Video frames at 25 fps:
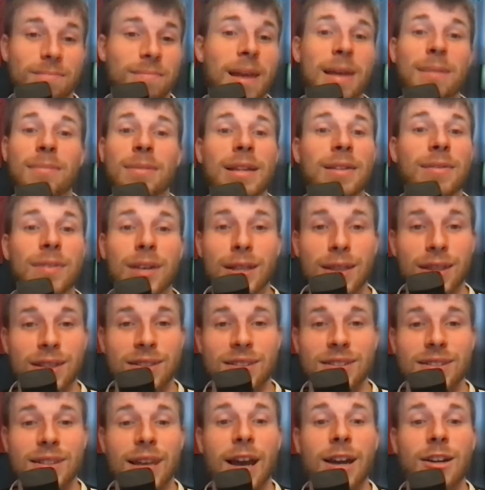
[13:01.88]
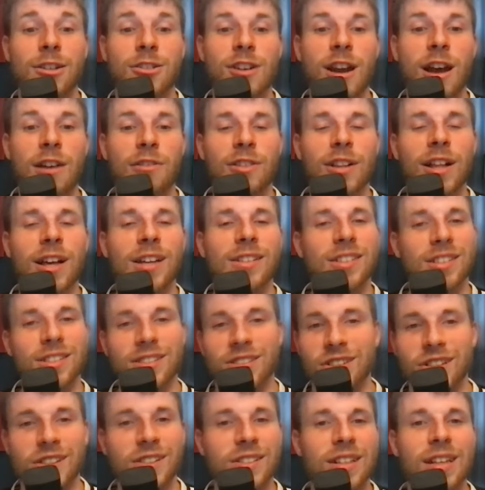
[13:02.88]
maybe even in this entire draft class, and
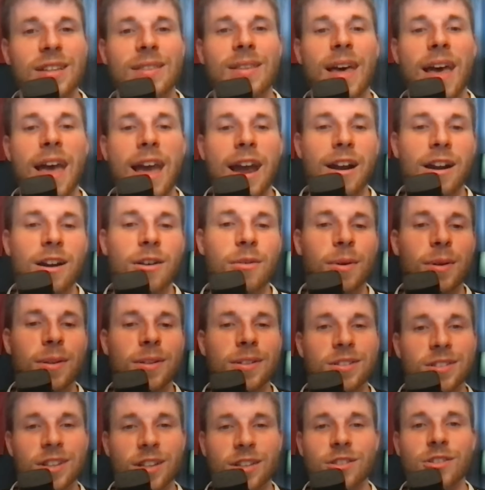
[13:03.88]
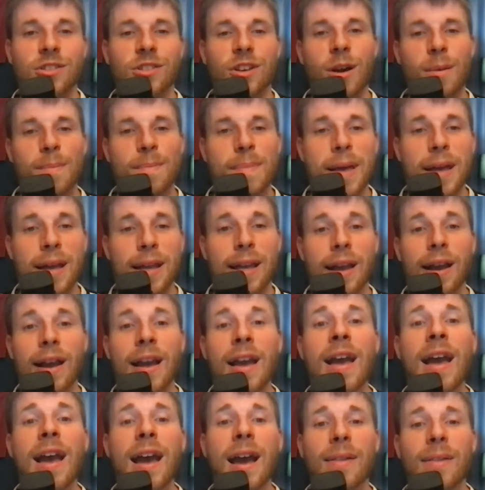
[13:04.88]
certainly in the area where the Sixers are picking,
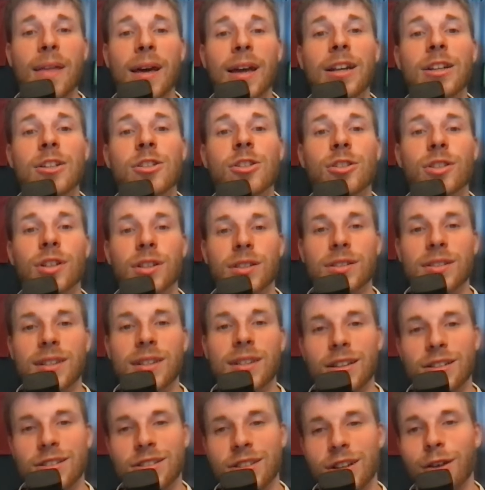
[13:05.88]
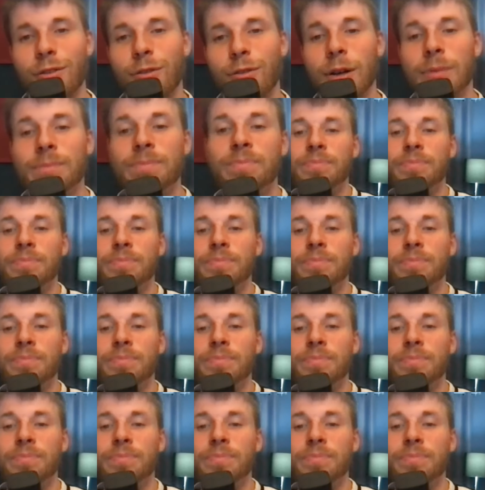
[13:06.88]
and that is Tristan Da Silva.